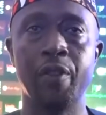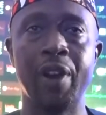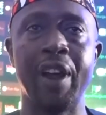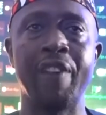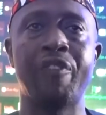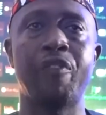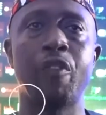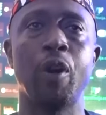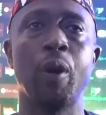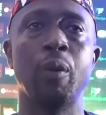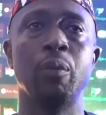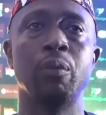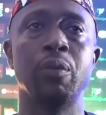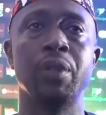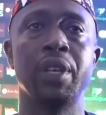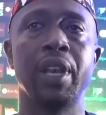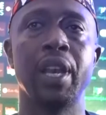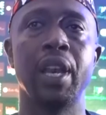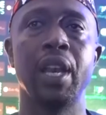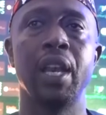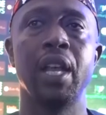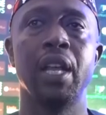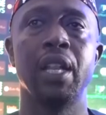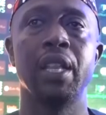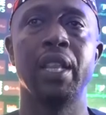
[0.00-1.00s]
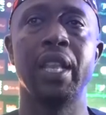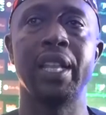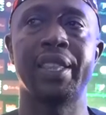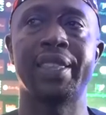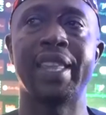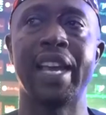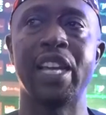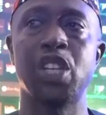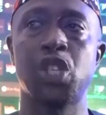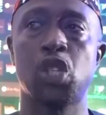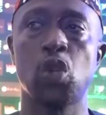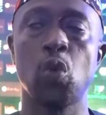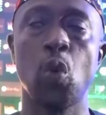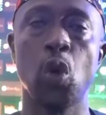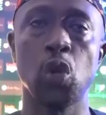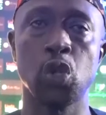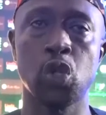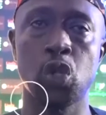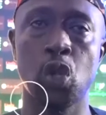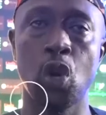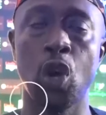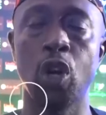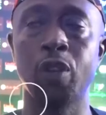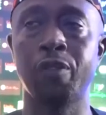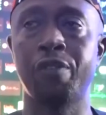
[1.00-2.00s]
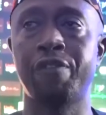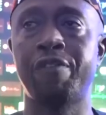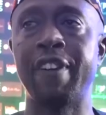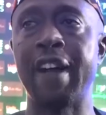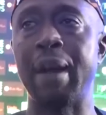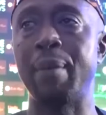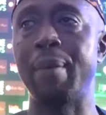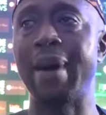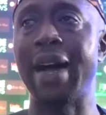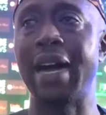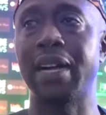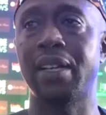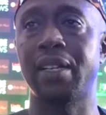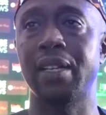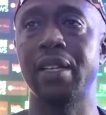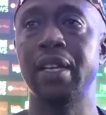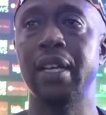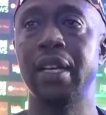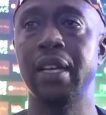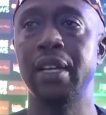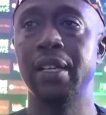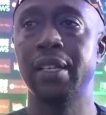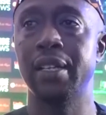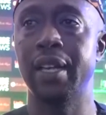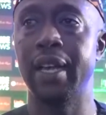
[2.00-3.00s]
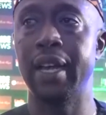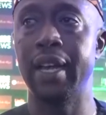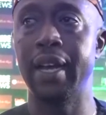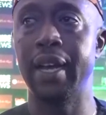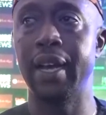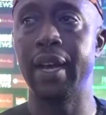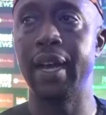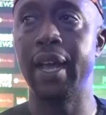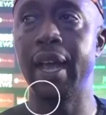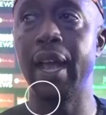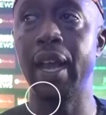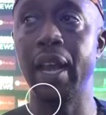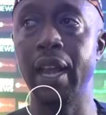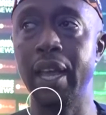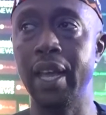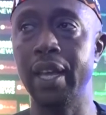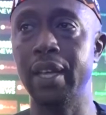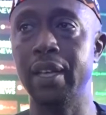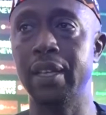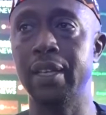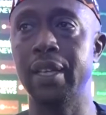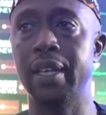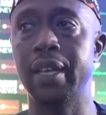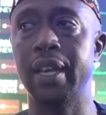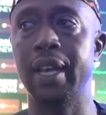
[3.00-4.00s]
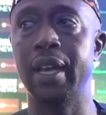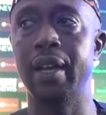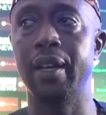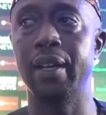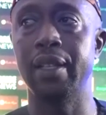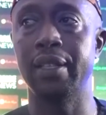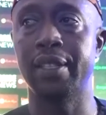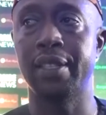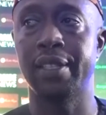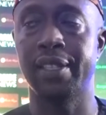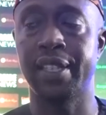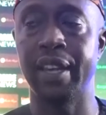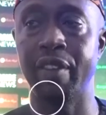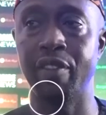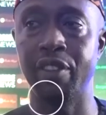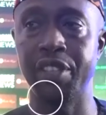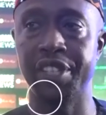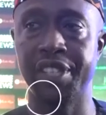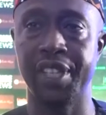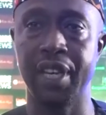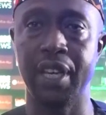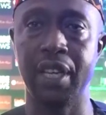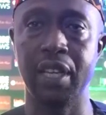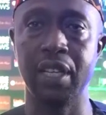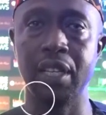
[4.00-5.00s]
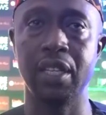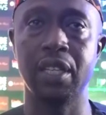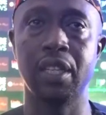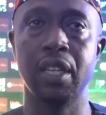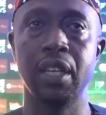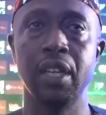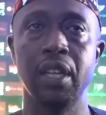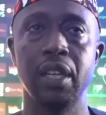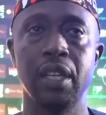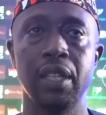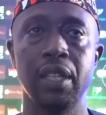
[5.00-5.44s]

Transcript: Right from the time she was called far back, uh, early uh, 70s,